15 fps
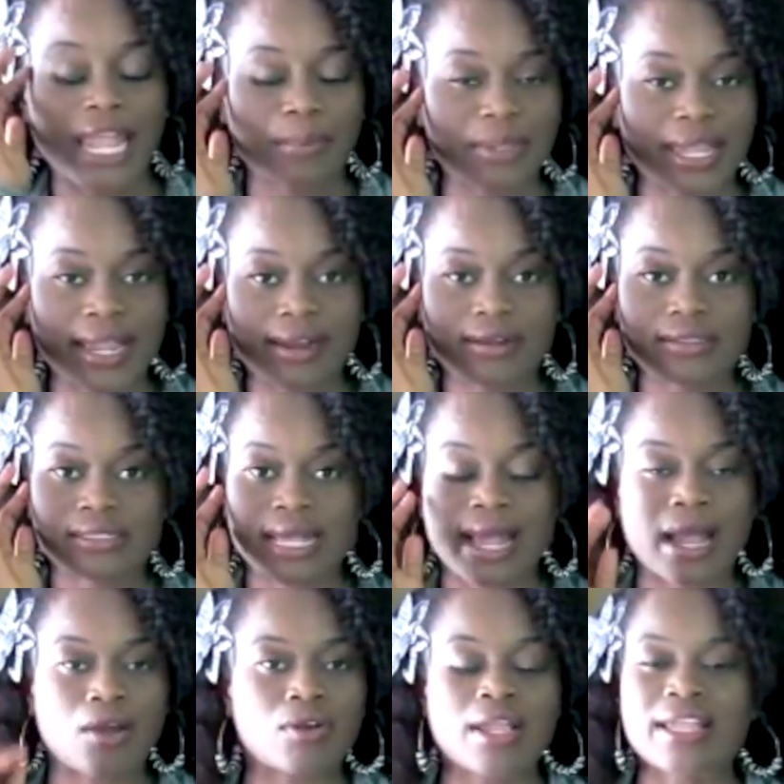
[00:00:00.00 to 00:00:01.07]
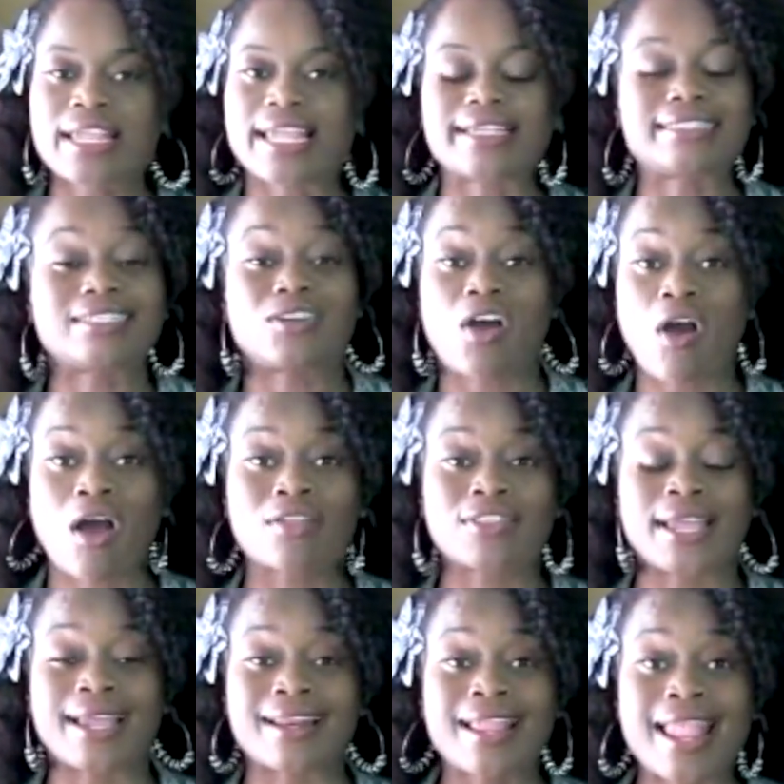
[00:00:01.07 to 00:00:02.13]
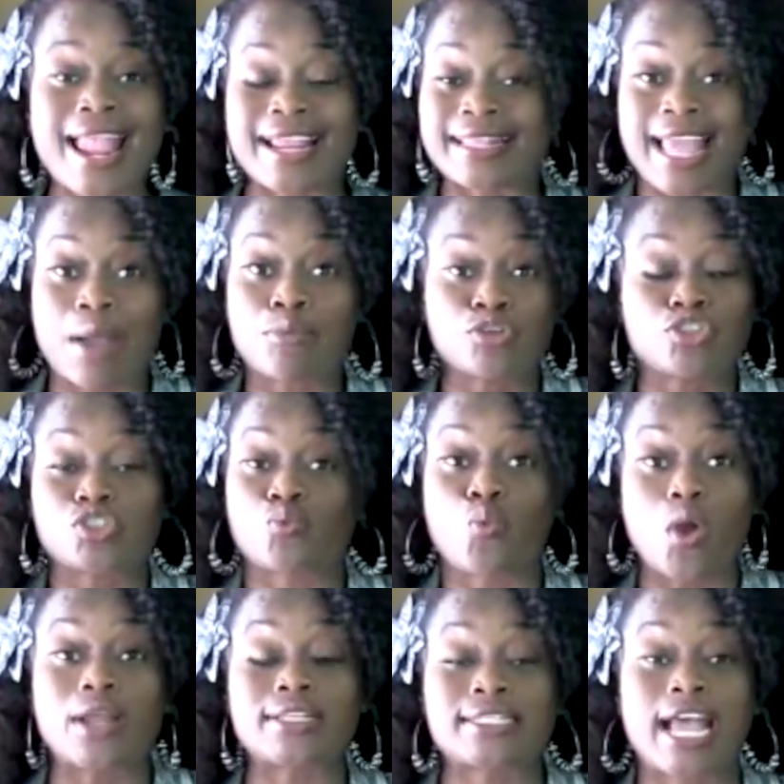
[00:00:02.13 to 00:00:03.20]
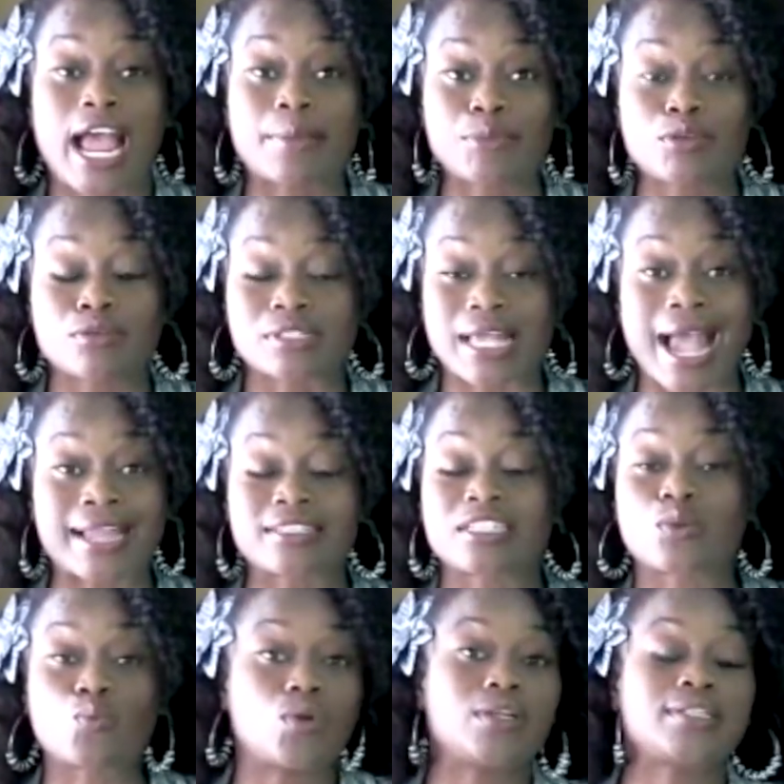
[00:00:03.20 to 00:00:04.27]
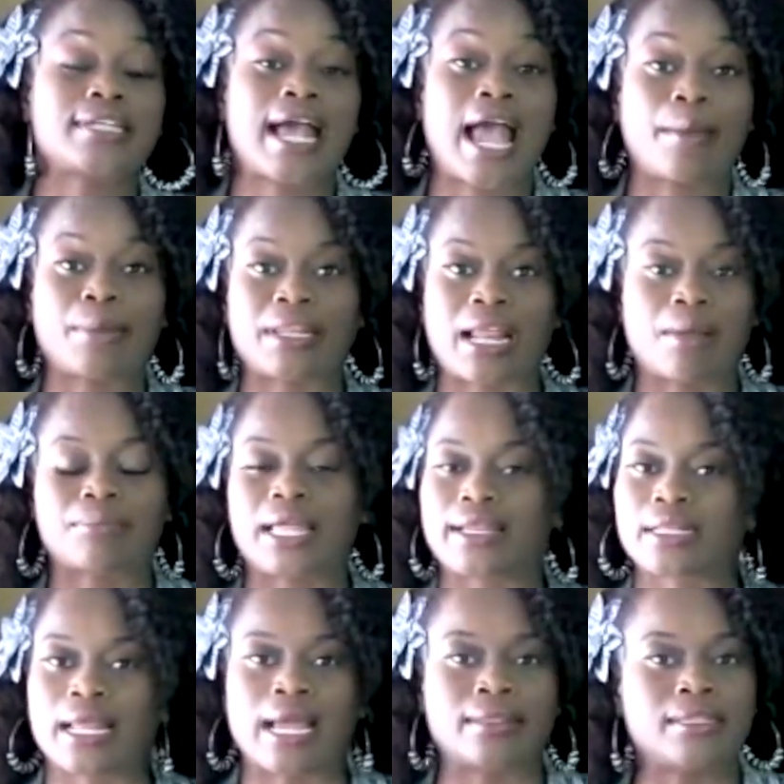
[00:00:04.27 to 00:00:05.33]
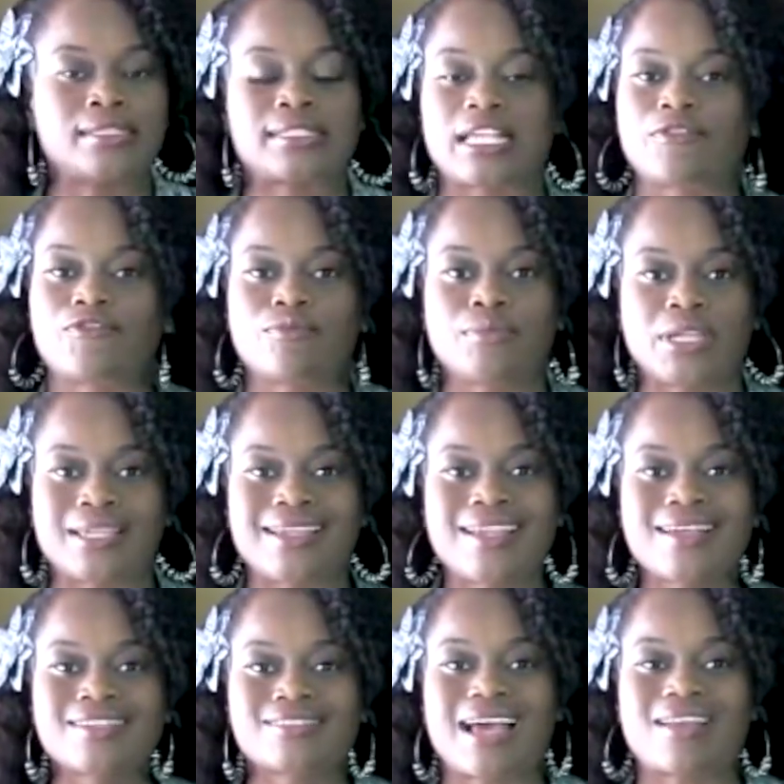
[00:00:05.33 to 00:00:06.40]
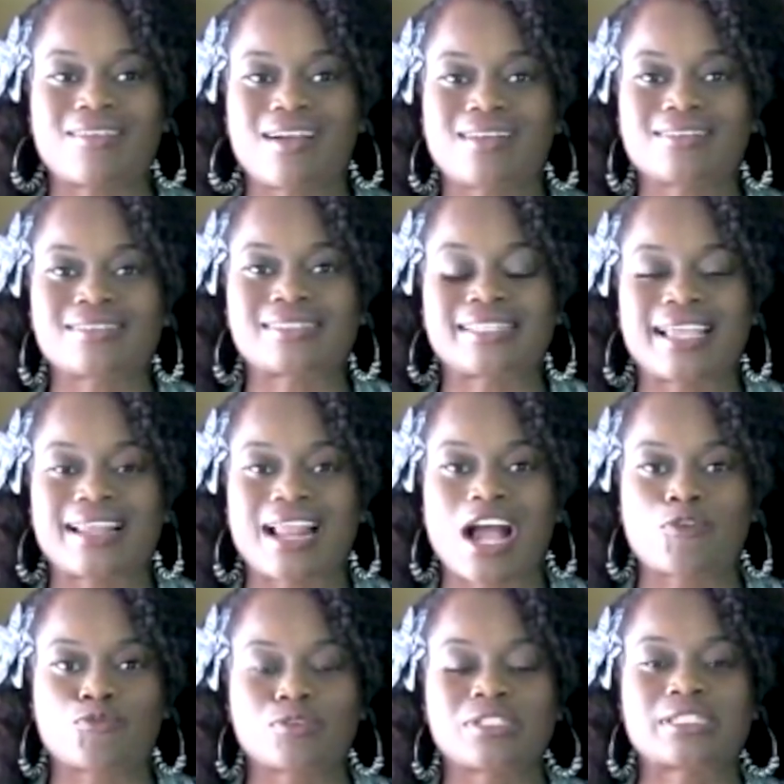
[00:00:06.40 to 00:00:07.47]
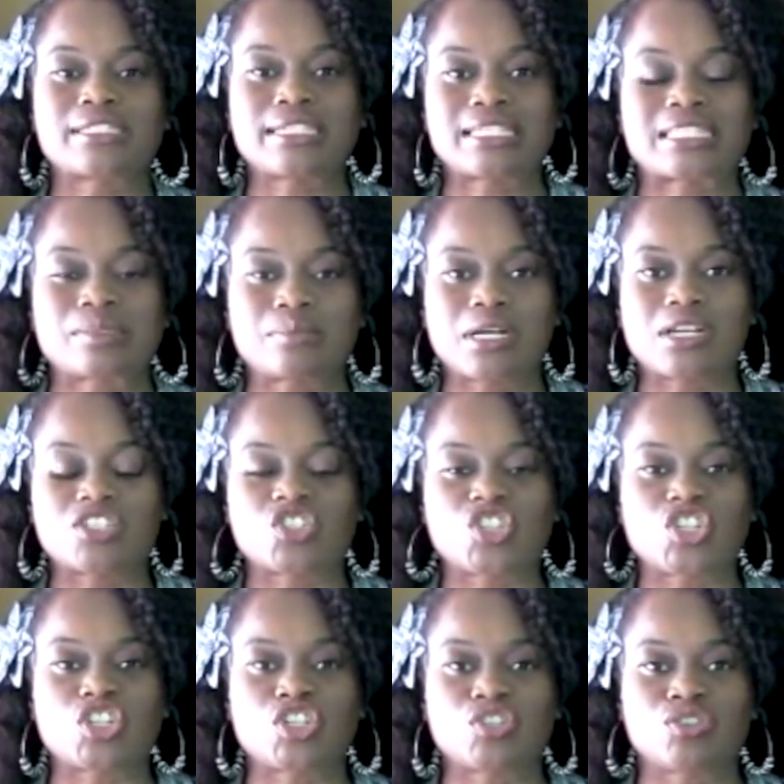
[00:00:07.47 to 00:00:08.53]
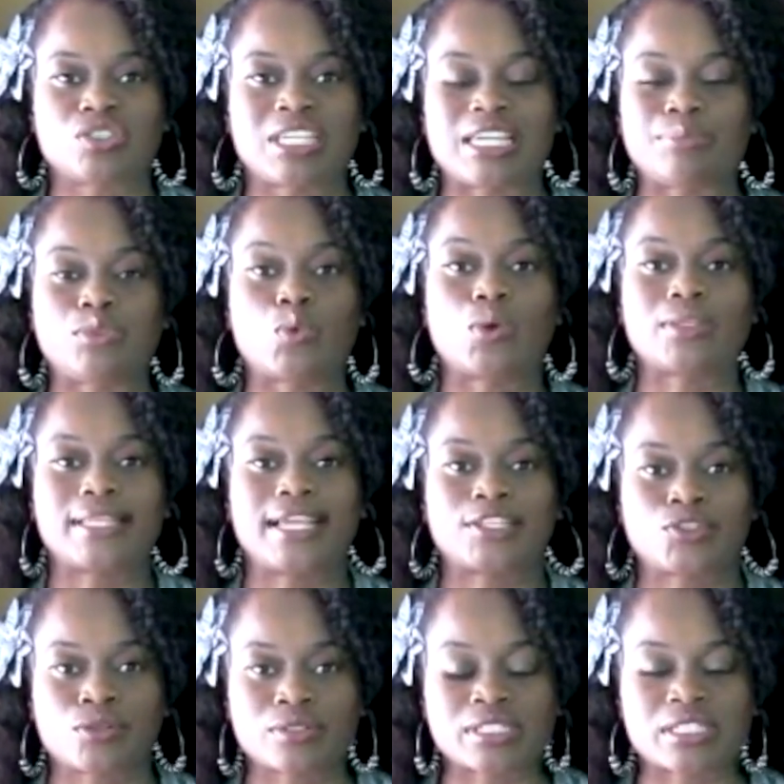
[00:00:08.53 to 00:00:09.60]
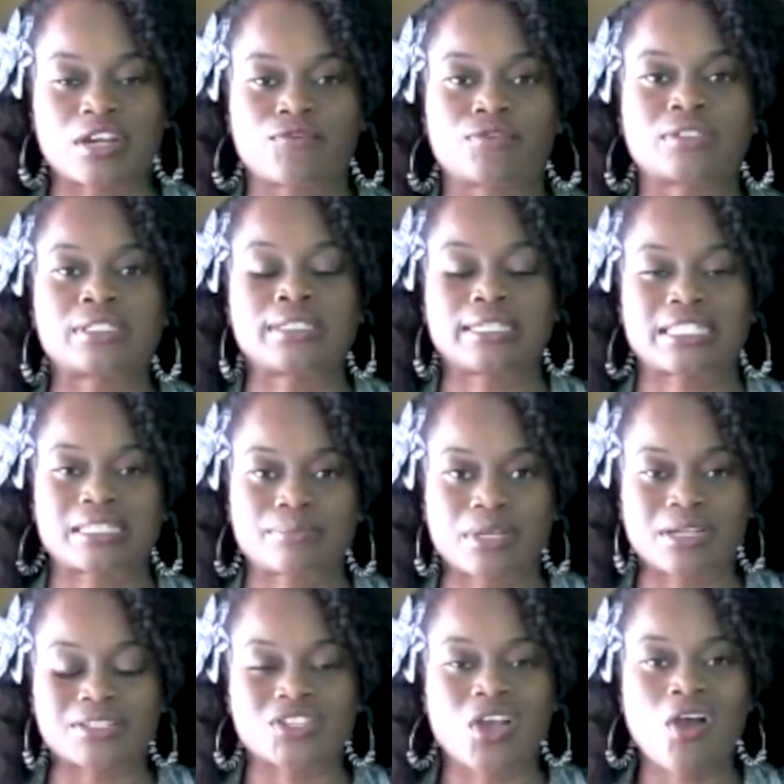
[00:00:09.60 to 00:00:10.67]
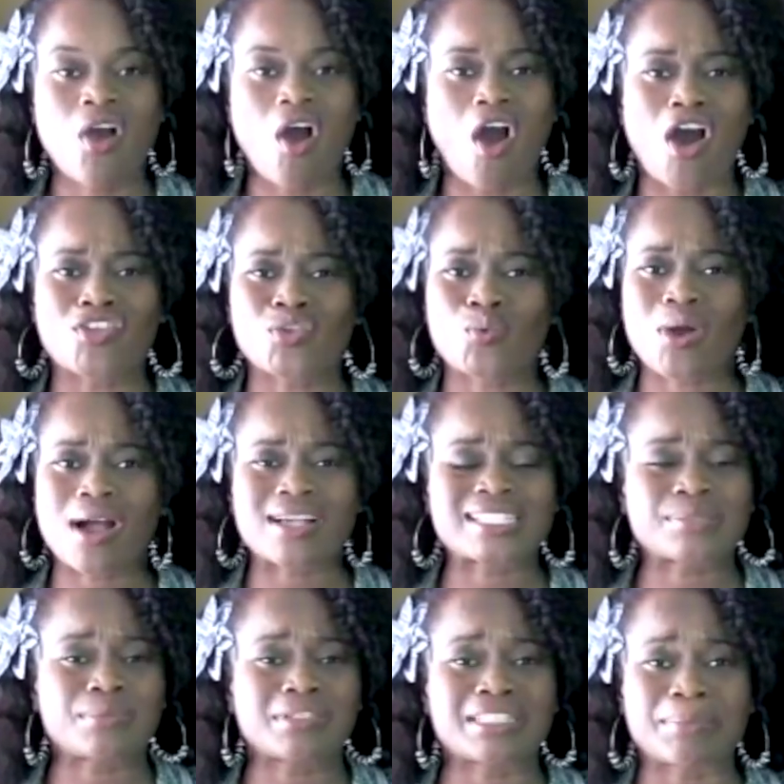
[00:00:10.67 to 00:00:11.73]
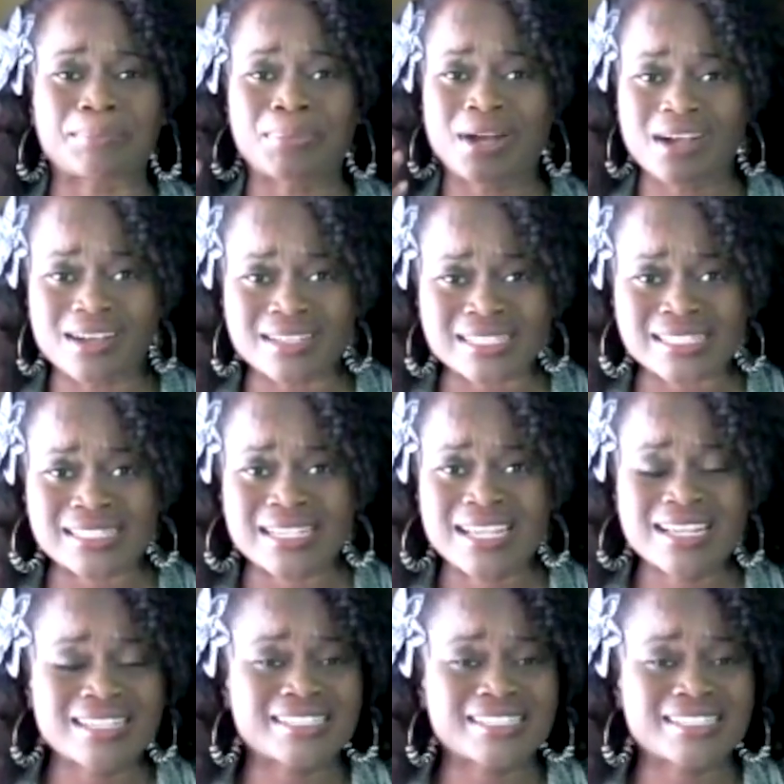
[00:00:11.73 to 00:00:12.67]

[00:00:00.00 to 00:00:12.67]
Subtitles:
baby hairs out. It did all that. And that was just one-time use. I did it one time and I'm like, nah, this ain't for me. So I don't understand how for 6 months she could keep doing that to herself for 6 months, all the while smelling pus.